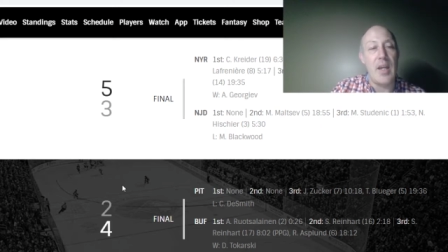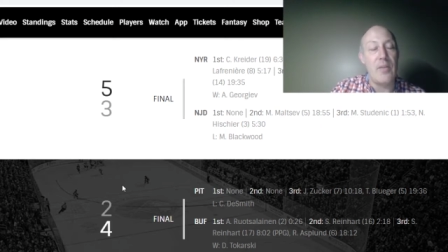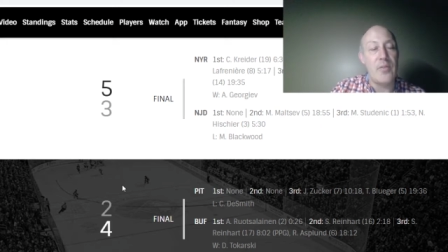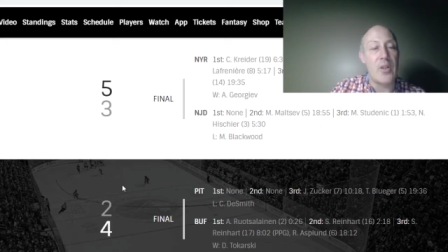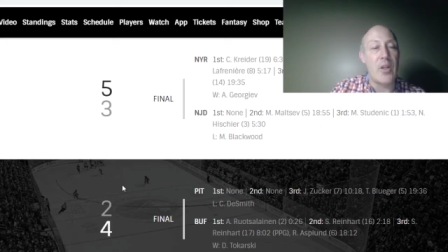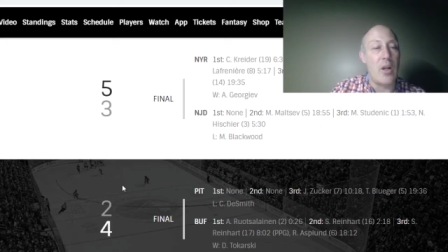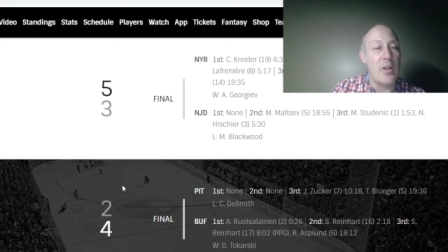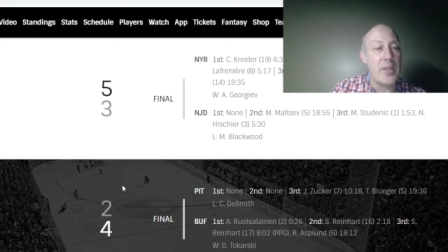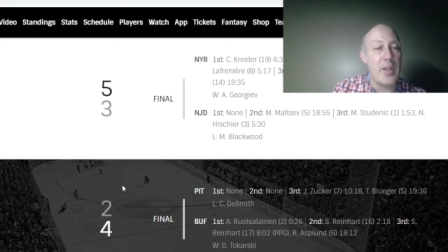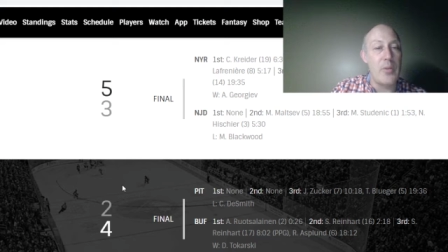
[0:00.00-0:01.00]
if
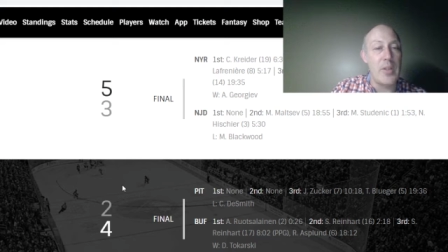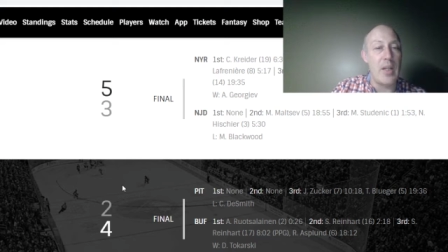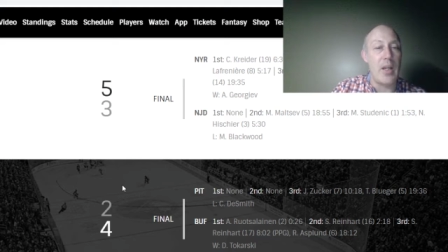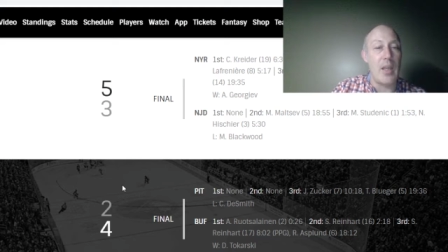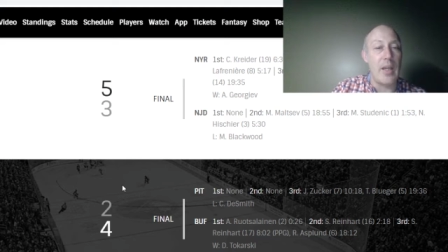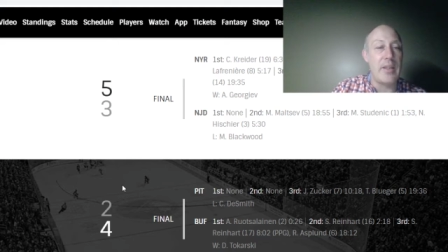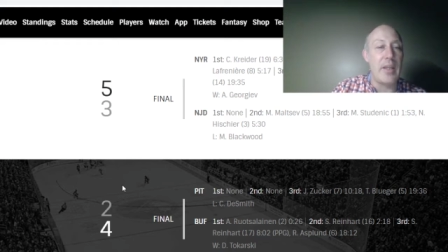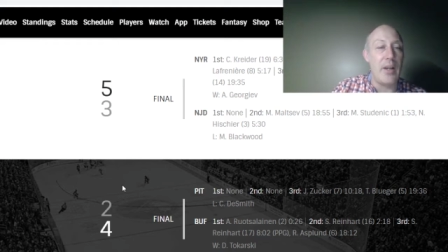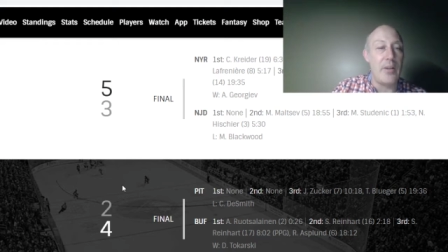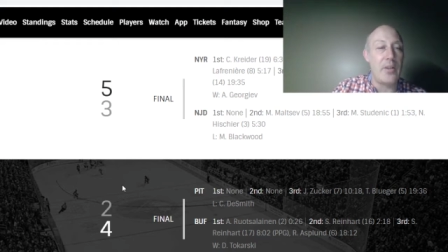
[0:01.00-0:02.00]
Tokarski was in, I like the
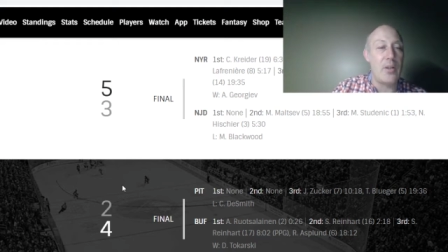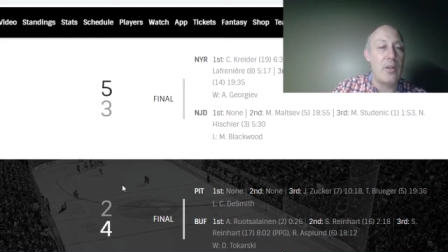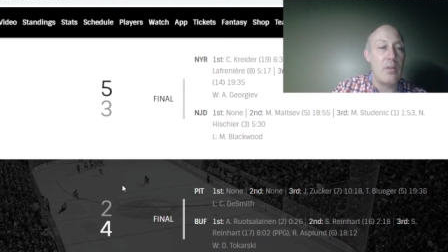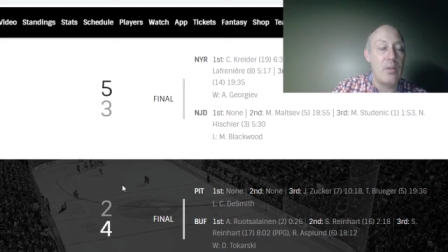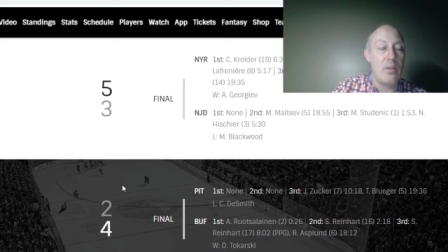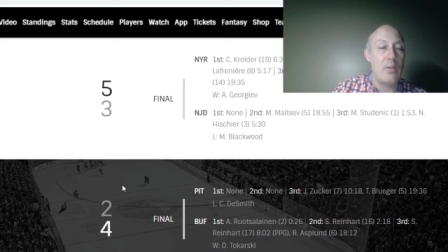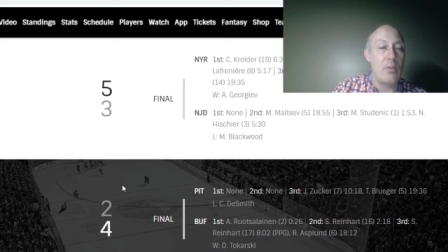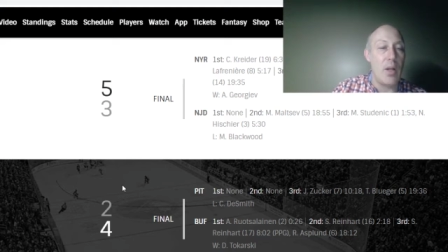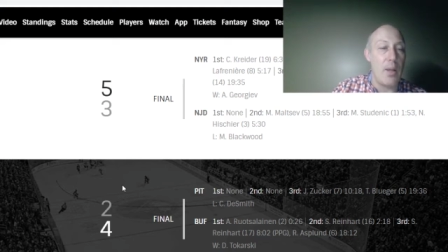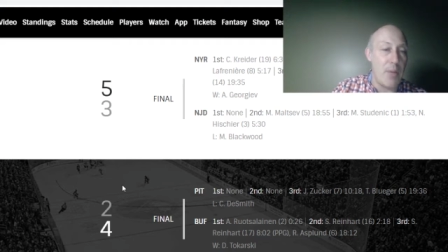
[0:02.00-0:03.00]
under.
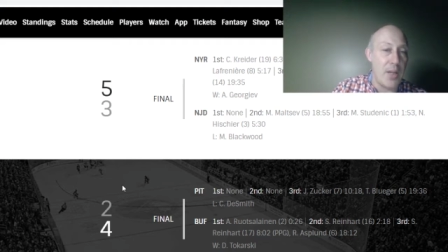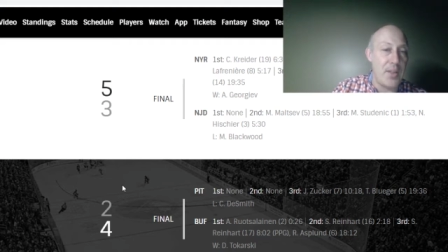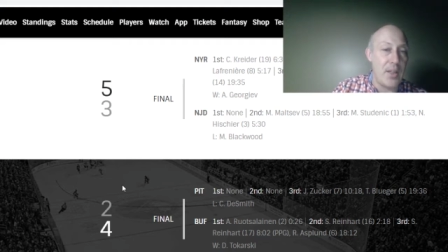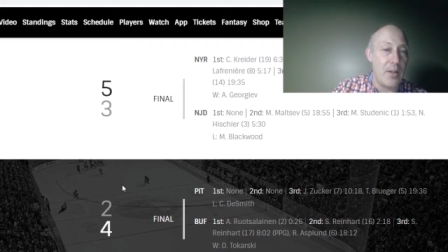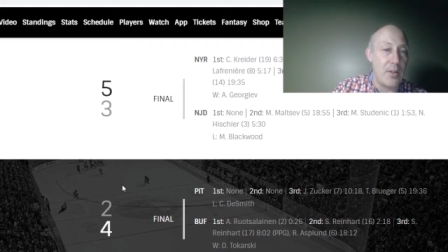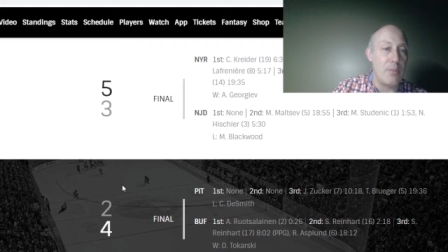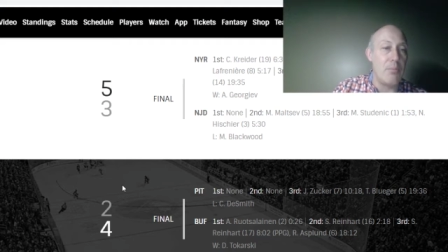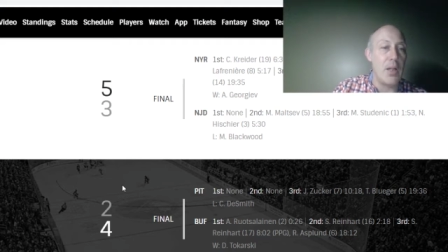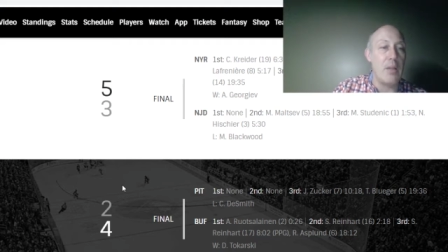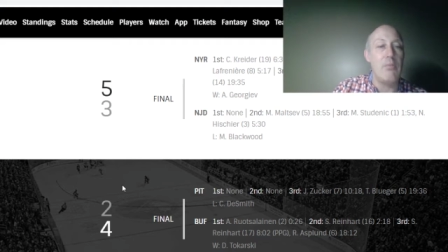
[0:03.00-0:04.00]
But I bet the under,
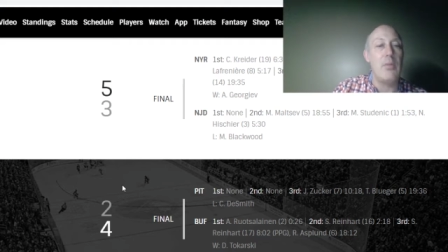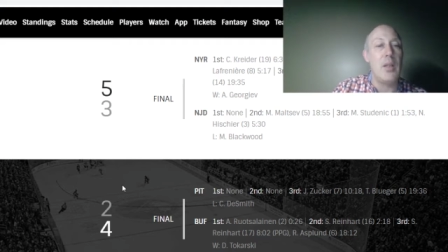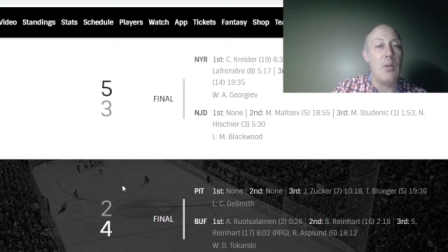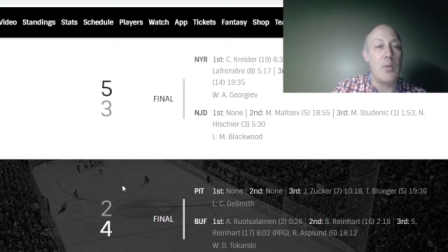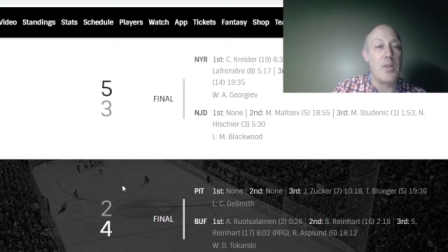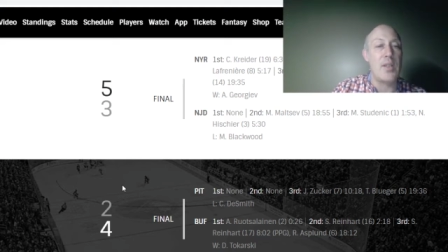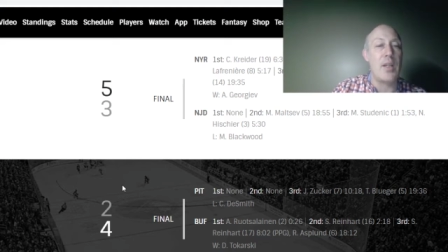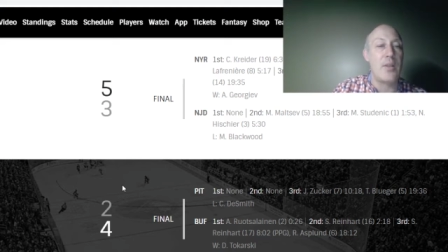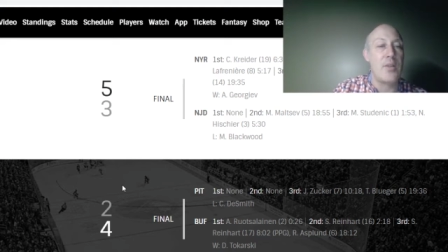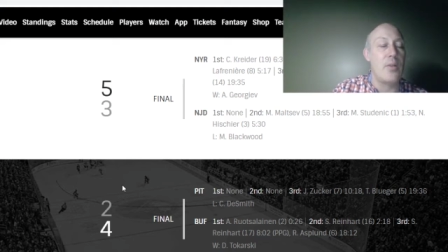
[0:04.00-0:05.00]
but it was six,
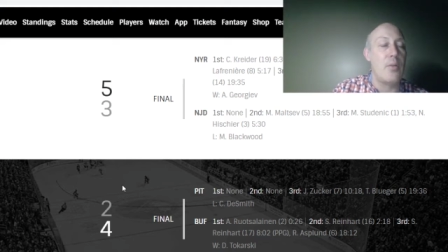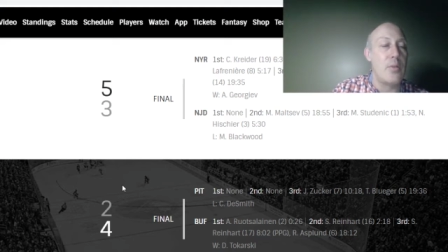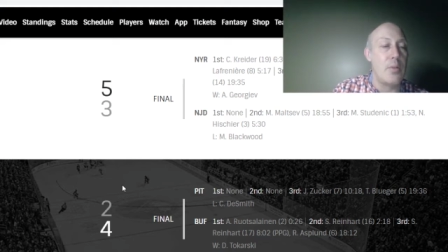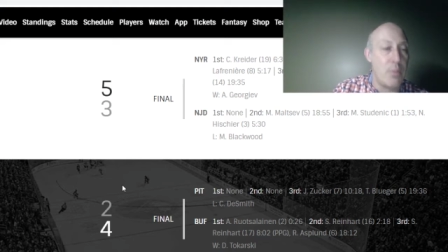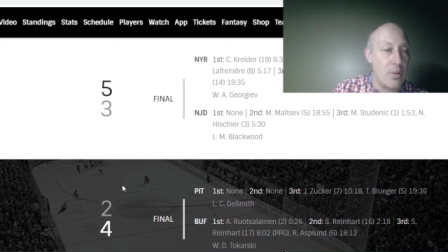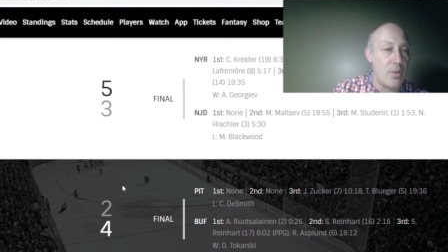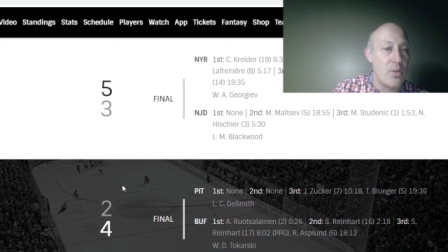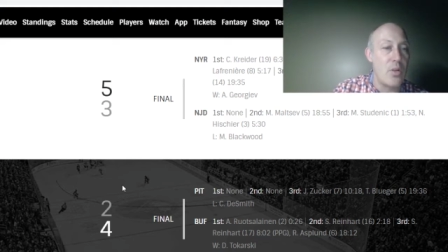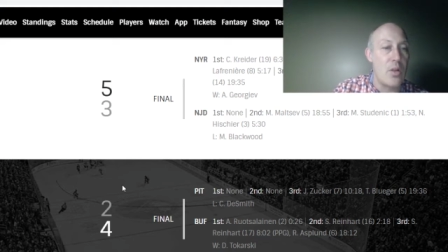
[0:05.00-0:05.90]
so it was a push.